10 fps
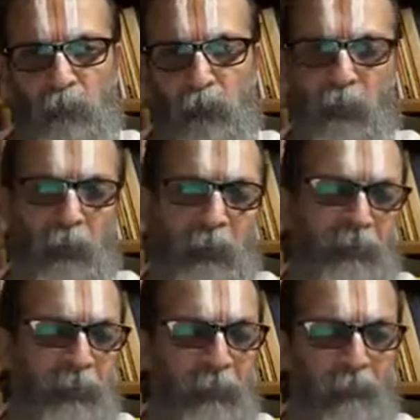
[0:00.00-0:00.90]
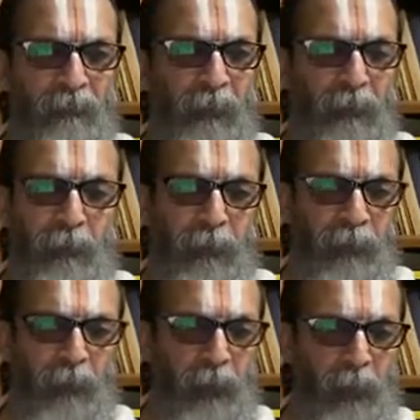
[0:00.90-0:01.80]
I already said we were
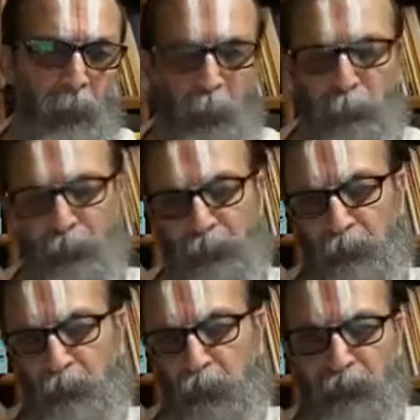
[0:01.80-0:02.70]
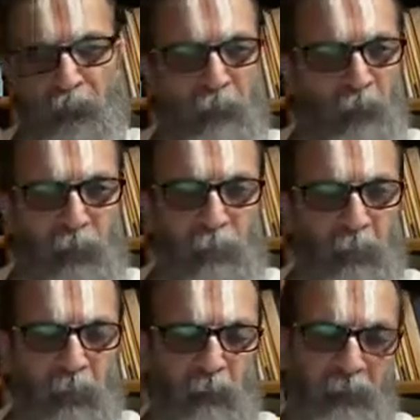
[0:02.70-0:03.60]
influenced by the Europeans because they
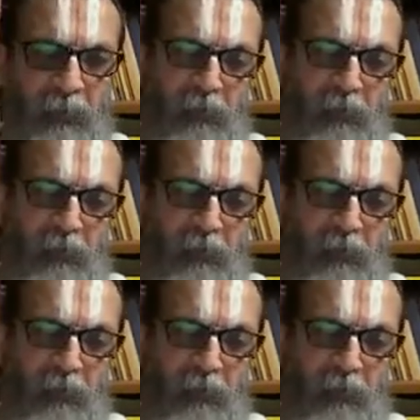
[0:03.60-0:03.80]
dominated our